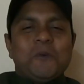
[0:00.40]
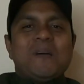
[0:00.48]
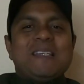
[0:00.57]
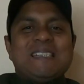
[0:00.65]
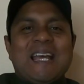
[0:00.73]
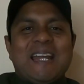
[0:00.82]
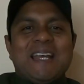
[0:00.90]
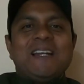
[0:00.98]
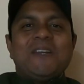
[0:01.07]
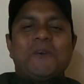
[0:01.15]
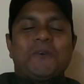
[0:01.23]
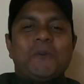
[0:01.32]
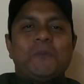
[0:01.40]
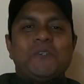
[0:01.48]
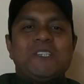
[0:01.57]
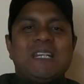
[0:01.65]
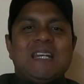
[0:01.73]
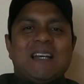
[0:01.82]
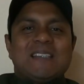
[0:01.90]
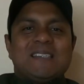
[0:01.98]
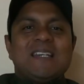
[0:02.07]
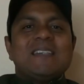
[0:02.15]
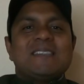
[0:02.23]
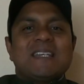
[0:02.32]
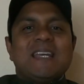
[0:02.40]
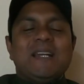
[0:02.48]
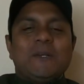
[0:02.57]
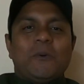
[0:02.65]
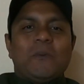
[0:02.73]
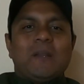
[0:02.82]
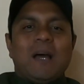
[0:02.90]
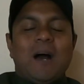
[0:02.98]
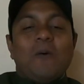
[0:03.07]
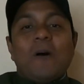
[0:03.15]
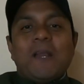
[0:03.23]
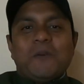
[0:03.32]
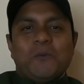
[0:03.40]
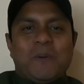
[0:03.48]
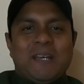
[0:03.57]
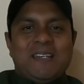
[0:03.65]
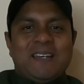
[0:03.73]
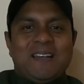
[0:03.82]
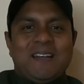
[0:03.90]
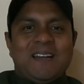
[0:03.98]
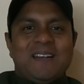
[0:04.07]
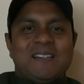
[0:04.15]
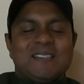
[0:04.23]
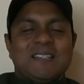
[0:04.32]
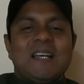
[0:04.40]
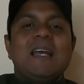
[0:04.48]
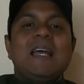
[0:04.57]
to my channel, Dr. Munshi Nasser Skill Tone. How are you, my dear learners?